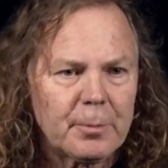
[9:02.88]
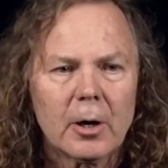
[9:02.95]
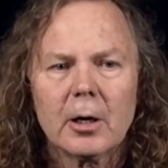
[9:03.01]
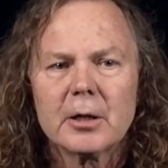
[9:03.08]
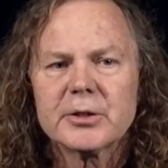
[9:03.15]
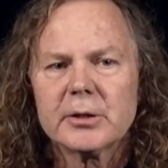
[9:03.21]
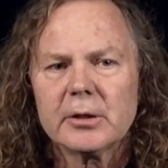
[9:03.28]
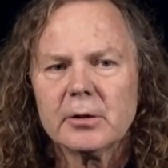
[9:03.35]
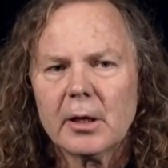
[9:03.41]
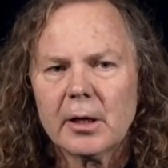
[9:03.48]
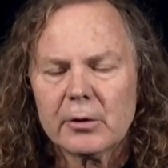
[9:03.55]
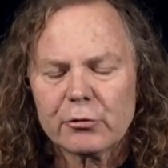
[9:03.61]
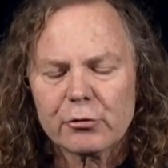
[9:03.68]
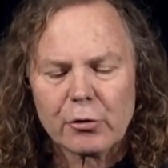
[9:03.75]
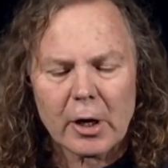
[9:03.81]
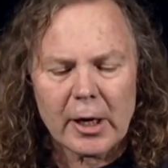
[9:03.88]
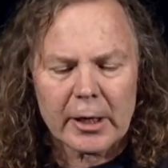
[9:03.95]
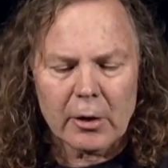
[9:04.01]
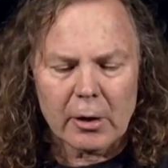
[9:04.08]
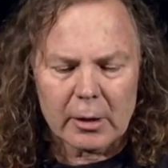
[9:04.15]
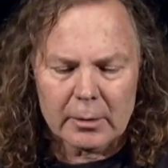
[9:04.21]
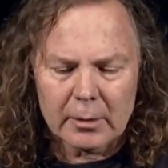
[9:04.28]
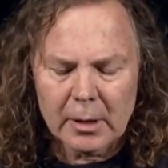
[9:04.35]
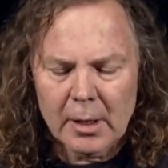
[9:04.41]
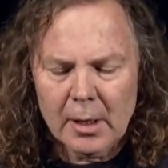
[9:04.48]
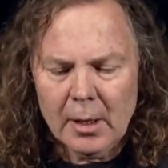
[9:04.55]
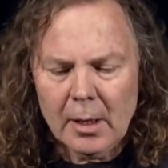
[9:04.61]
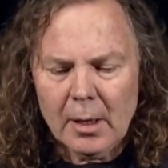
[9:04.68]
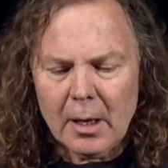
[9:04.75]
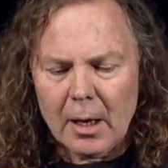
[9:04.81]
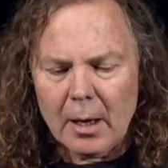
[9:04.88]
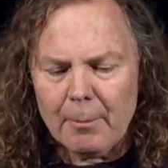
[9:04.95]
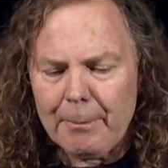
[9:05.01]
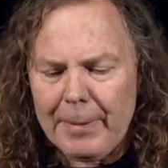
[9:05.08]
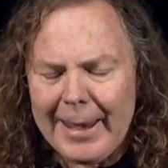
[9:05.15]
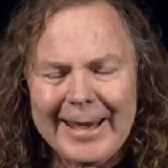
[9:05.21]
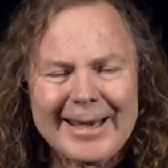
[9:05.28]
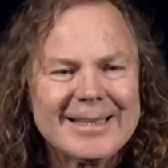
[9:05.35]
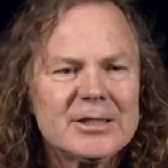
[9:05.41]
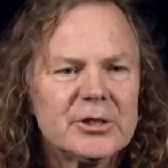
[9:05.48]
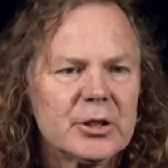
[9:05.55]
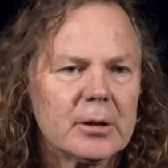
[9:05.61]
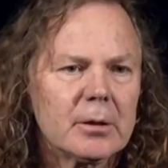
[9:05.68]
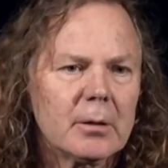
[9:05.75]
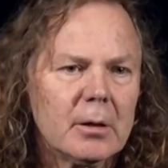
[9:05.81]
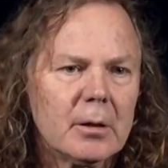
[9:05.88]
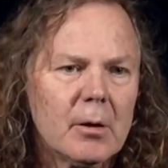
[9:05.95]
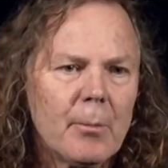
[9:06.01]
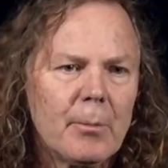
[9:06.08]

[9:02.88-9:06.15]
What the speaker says: boss at Trigon Packaging.